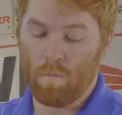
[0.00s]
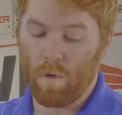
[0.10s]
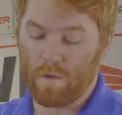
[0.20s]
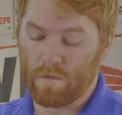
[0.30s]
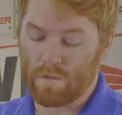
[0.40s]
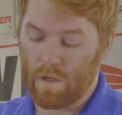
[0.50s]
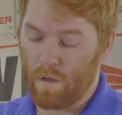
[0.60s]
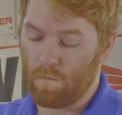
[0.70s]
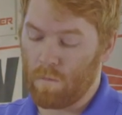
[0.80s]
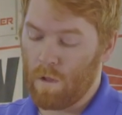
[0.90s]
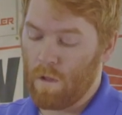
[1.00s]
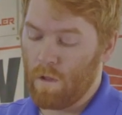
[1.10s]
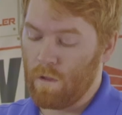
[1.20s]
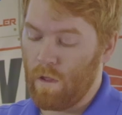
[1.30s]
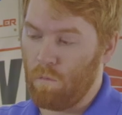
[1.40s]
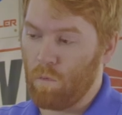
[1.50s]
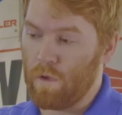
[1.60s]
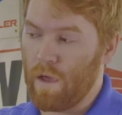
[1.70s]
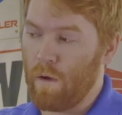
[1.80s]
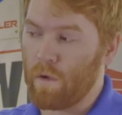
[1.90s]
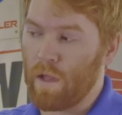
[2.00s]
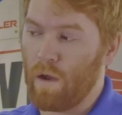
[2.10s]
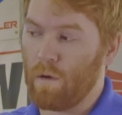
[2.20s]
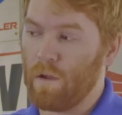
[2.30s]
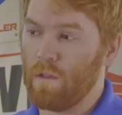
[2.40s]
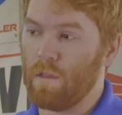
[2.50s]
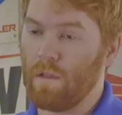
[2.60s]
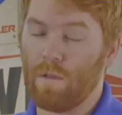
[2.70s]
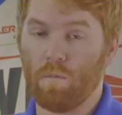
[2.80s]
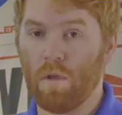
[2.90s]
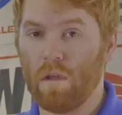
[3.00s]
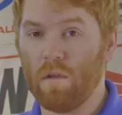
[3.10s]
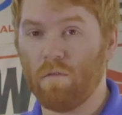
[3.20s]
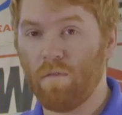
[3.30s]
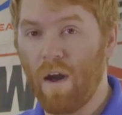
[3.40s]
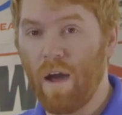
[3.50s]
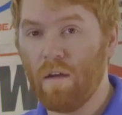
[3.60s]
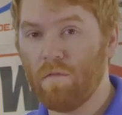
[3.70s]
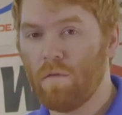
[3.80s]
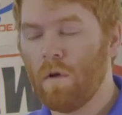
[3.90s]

But yeah, we now carry the B5,